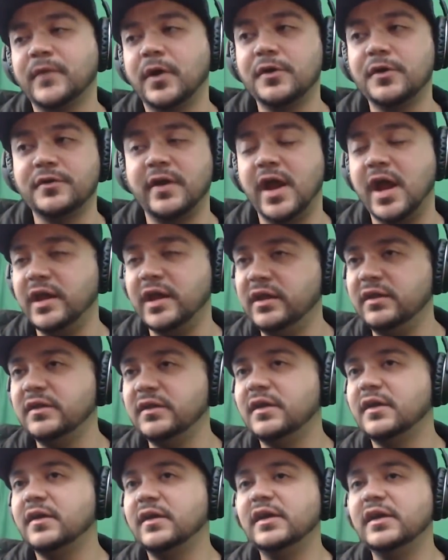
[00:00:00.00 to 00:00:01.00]

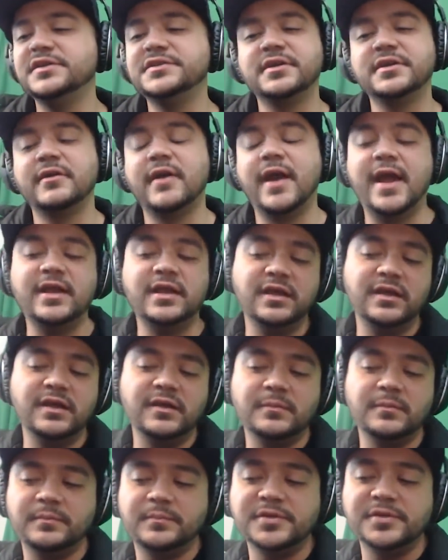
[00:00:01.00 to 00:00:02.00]
Is there any
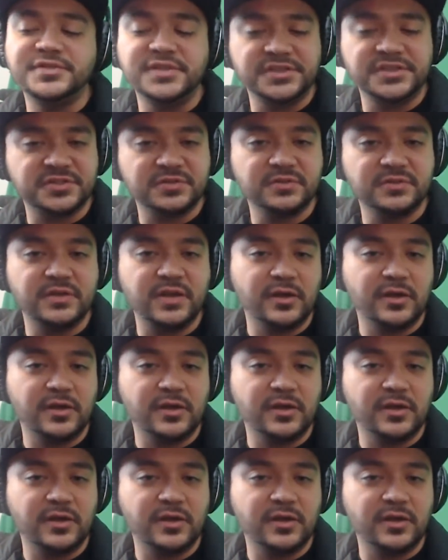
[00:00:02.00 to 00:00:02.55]
position,